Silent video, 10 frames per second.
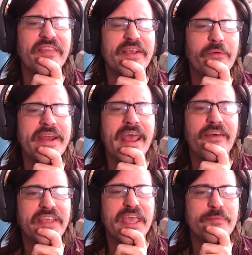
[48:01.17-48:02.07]
Like right now,
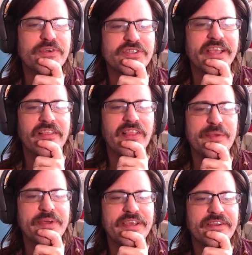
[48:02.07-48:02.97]
the game, there's like
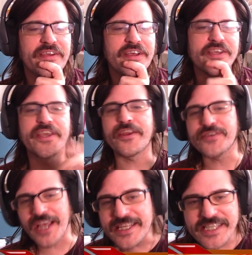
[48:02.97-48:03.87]
limited, you gotta use
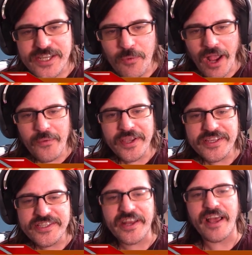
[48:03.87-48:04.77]
ICT
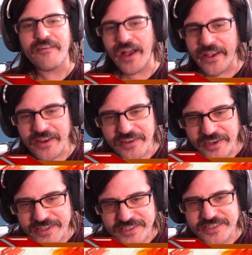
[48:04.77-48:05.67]
Y-Wings, you gotta have Ion
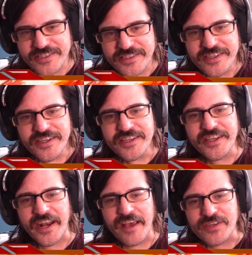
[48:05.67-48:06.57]
Dunks, you
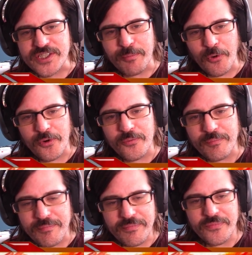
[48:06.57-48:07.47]
gotta have a support
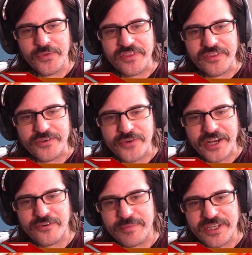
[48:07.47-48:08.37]
with either
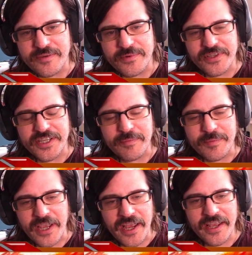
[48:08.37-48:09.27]
Tractor Beam or like
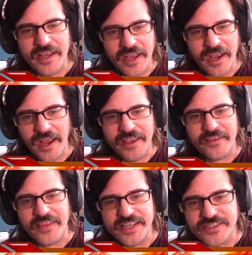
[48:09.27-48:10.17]
maybe Ion
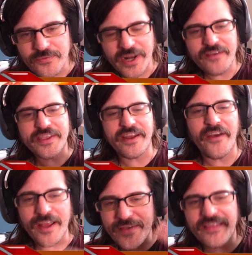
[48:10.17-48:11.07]
Laser, whatever. You know
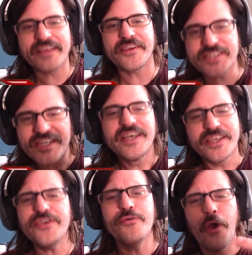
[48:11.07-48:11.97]
what I mean? Like there's,
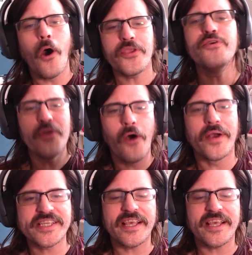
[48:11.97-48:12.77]
you know exactly.